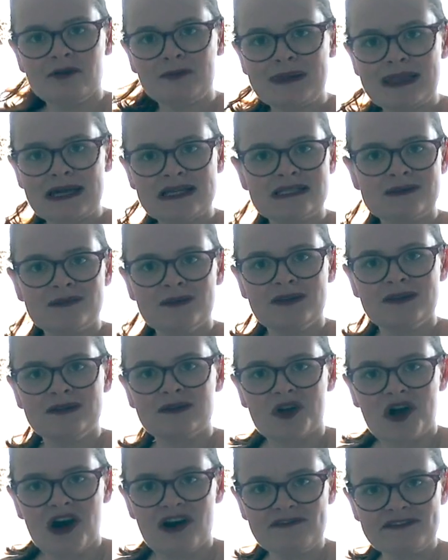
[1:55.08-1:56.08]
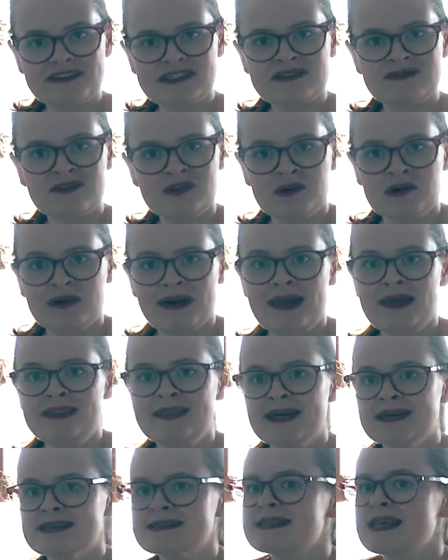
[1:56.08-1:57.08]
replacement covers for it,
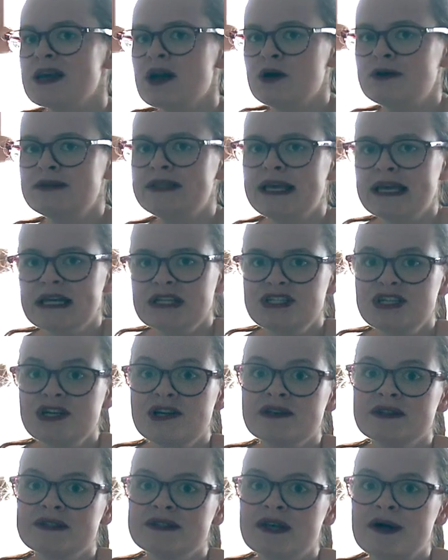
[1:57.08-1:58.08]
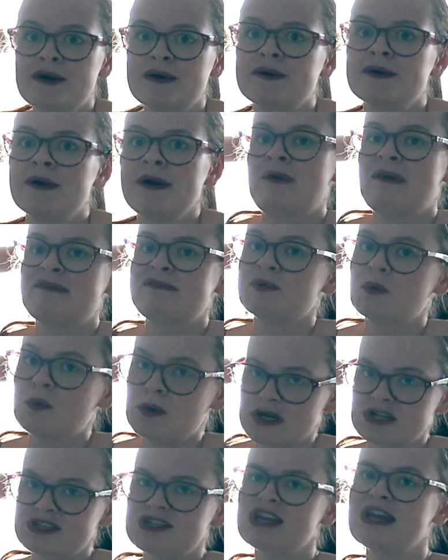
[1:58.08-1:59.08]
that's the only issue, so we have to
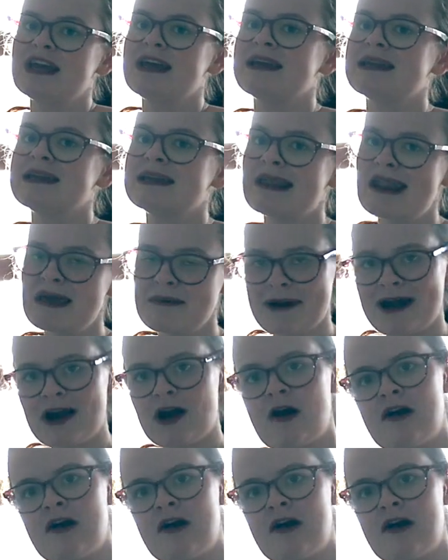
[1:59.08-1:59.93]
wash it and get it back